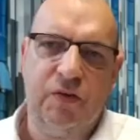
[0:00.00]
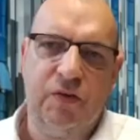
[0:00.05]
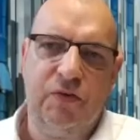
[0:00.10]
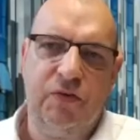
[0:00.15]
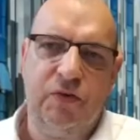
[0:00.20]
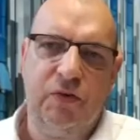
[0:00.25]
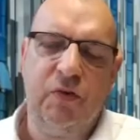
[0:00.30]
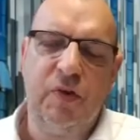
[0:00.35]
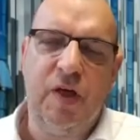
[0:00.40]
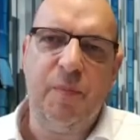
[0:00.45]

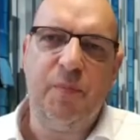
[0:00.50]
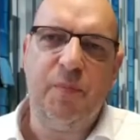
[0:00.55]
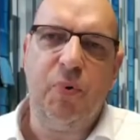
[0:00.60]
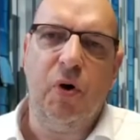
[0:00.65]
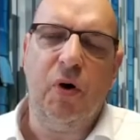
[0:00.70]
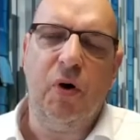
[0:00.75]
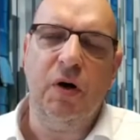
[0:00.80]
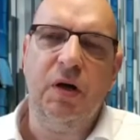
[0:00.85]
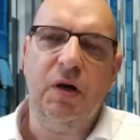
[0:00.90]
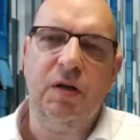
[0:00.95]
to that
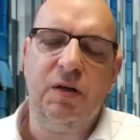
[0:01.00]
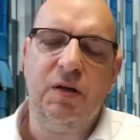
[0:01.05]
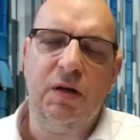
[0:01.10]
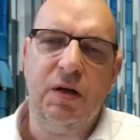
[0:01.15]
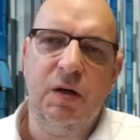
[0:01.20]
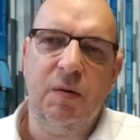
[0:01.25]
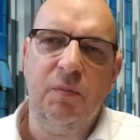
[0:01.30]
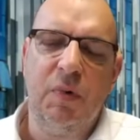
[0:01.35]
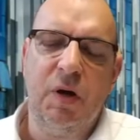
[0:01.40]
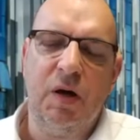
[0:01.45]
point,
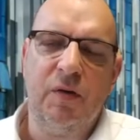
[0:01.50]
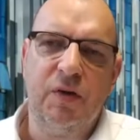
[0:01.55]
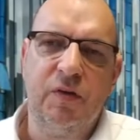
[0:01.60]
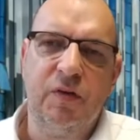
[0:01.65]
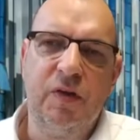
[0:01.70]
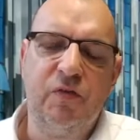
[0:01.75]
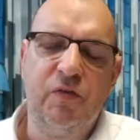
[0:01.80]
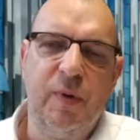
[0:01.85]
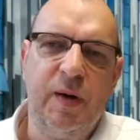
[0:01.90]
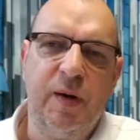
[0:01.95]
I think
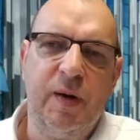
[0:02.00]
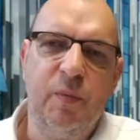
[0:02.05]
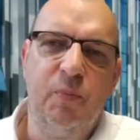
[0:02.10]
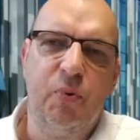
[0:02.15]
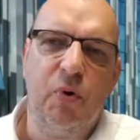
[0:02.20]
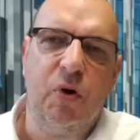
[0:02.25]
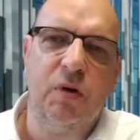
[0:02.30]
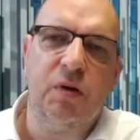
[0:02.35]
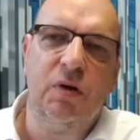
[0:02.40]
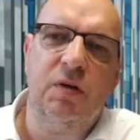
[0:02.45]
that's very
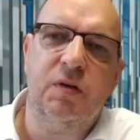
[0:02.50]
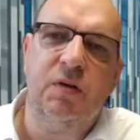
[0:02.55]
important.